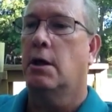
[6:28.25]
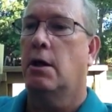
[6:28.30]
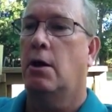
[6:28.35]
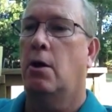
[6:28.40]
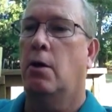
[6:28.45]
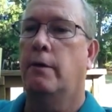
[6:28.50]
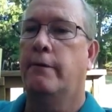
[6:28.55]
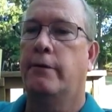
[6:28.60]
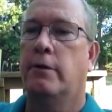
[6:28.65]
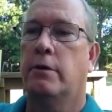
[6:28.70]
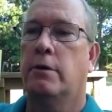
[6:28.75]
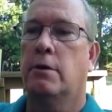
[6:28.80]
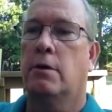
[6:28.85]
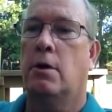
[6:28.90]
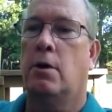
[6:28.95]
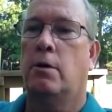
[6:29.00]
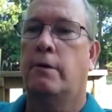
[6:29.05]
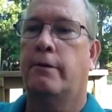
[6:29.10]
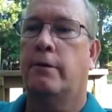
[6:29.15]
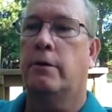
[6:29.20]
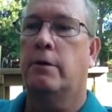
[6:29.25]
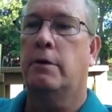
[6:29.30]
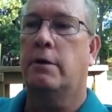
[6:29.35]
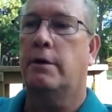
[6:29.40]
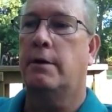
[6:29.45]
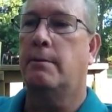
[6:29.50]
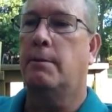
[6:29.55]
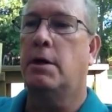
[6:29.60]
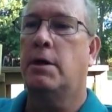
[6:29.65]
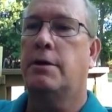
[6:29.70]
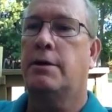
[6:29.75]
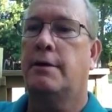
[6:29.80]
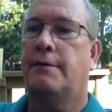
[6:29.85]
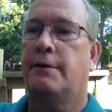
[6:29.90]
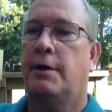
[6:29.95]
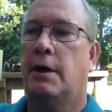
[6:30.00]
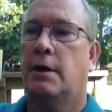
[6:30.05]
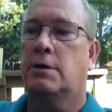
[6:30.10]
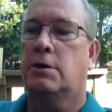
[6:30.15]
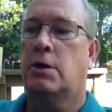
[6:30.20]
Over the month of
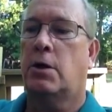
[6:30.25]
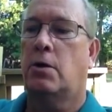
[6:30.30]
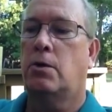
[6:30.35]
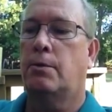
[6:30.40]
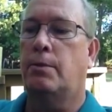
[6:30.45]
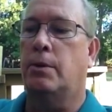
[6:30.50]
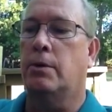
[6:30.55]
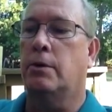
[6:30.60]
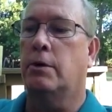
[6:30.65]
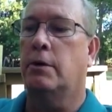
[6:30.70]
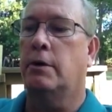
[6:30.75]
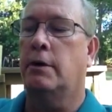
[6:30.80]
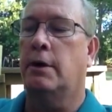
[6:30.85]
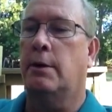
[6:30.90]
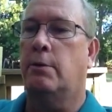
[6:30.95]
October,